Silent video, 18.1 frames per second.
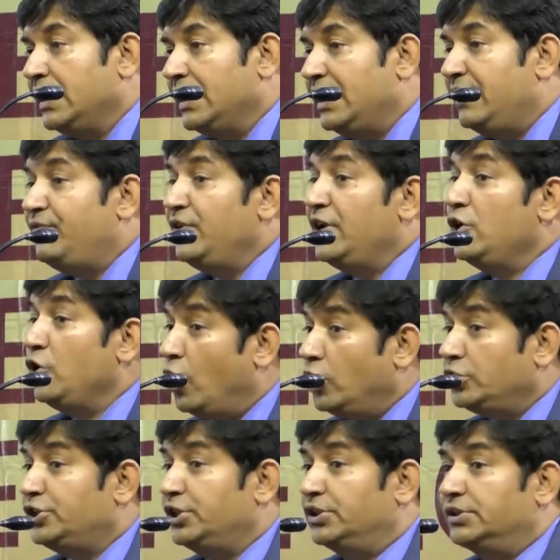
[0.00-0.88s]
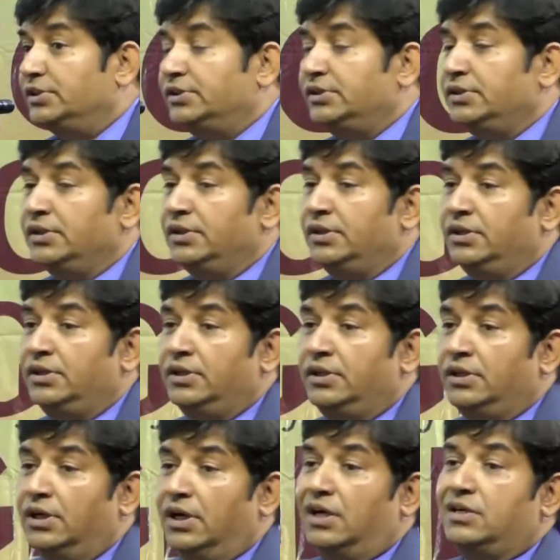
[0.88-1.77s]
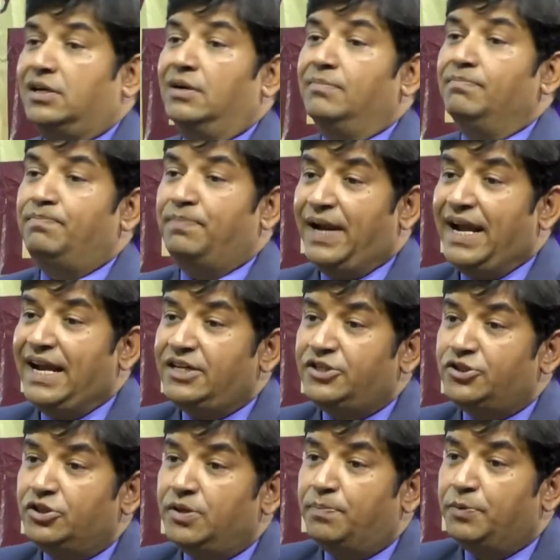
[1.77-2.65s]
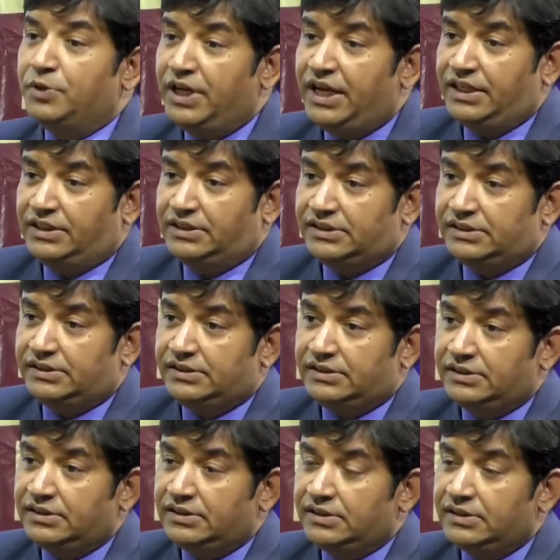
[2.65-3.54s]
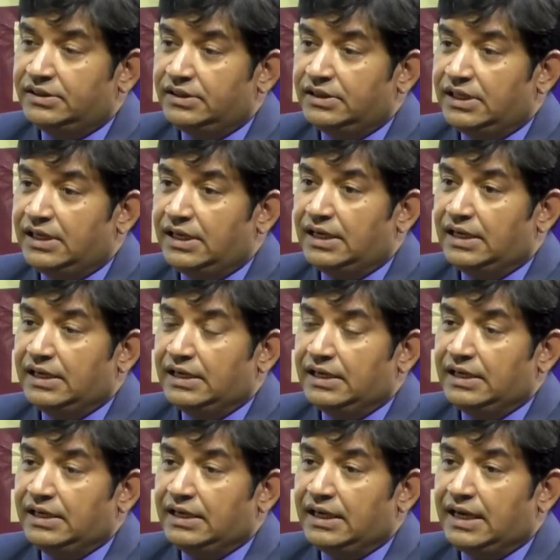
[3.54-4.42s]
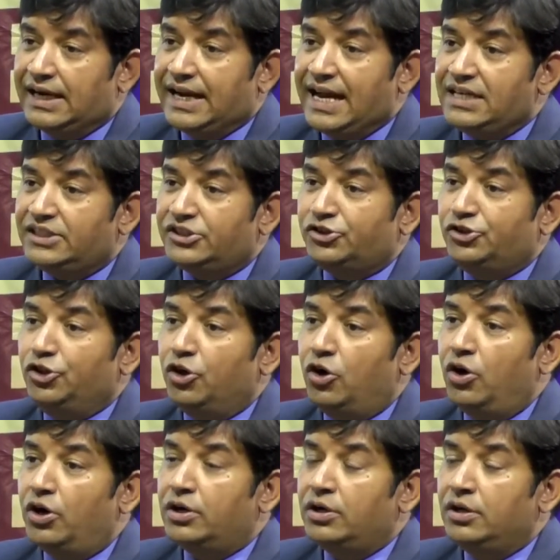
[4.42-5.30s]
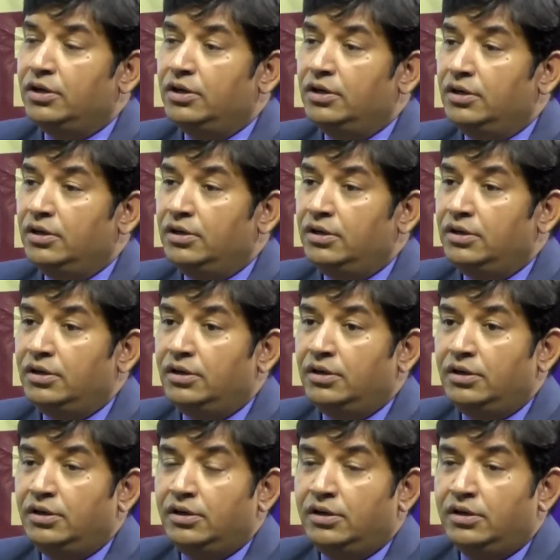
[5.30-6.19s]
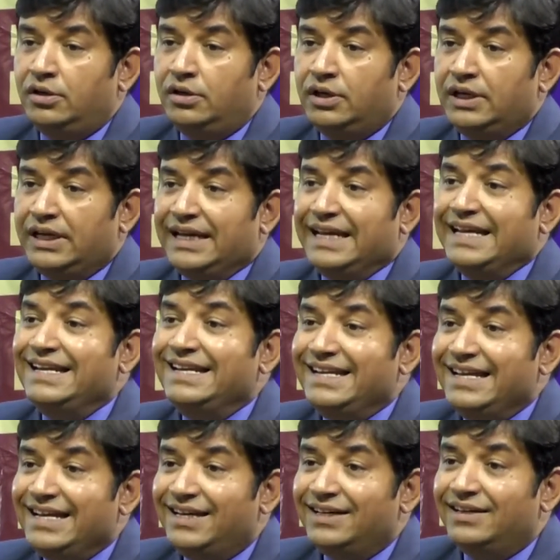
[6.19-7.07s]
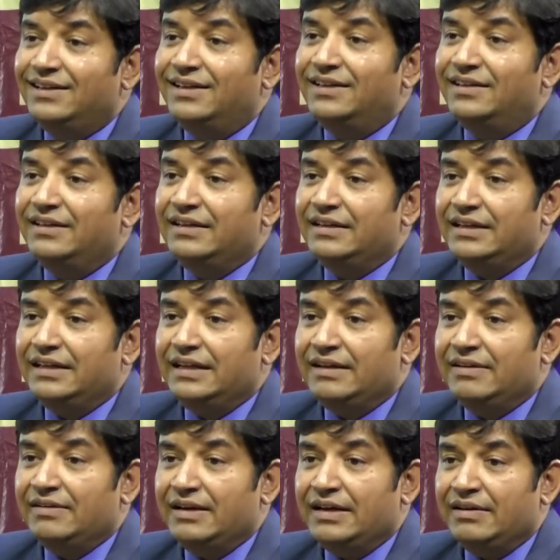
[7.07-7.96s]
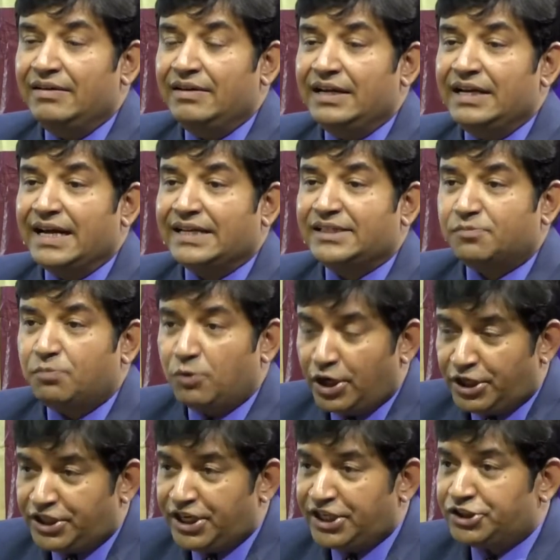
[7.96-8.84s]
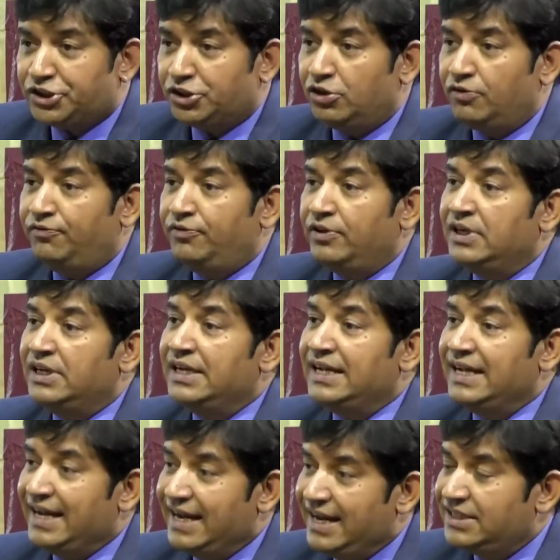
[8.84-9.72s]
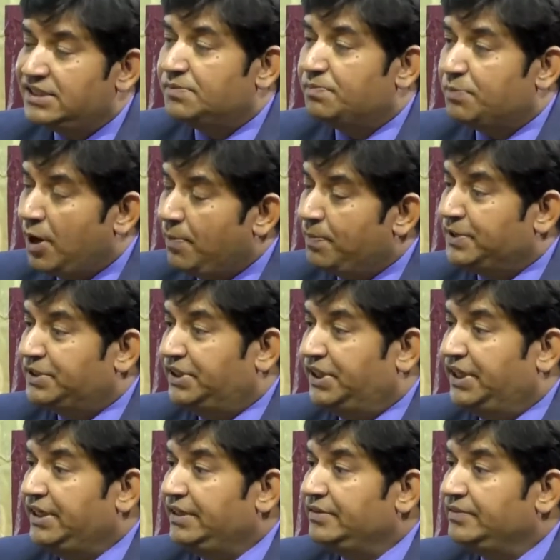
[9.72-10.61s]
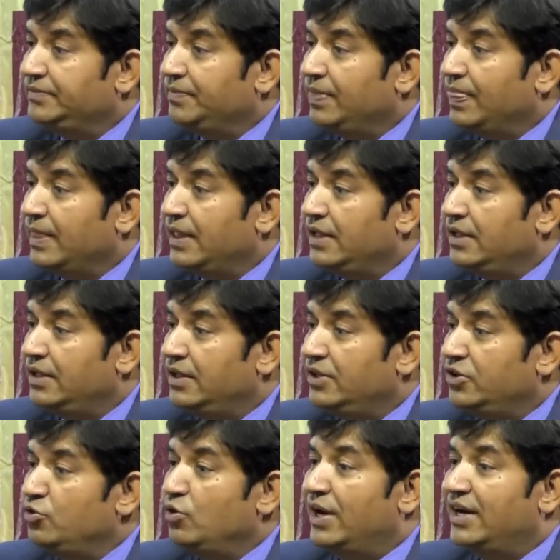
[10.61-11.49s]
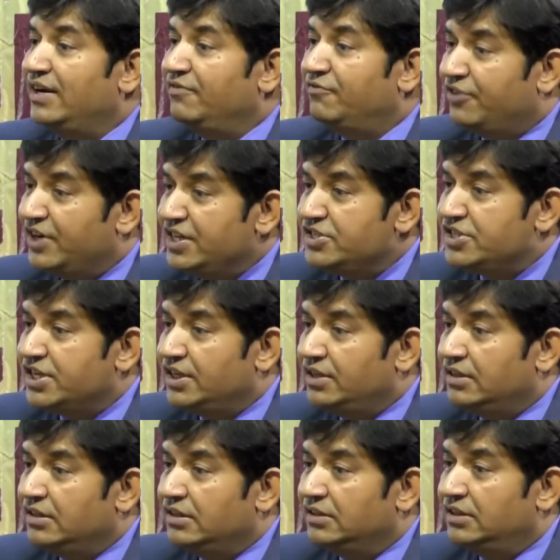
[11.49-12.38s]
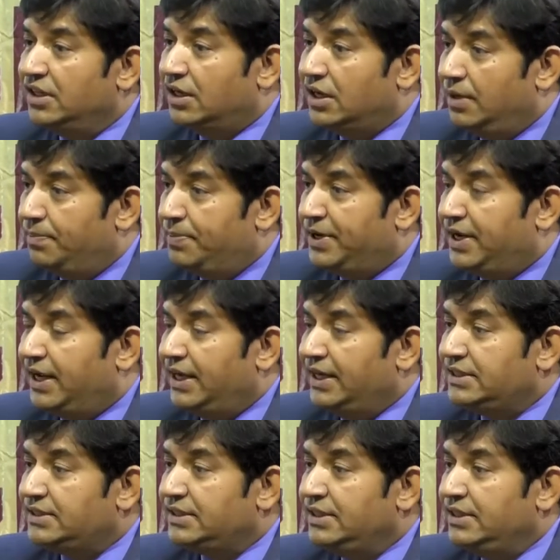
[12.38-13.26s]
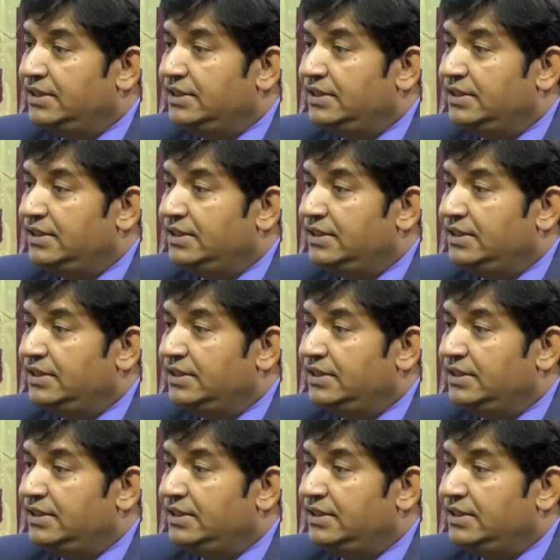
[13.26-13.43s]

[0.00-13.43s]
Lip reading: If he lodges a complaint to the police against your illegal exploitation of his property, you are infringing the copyright.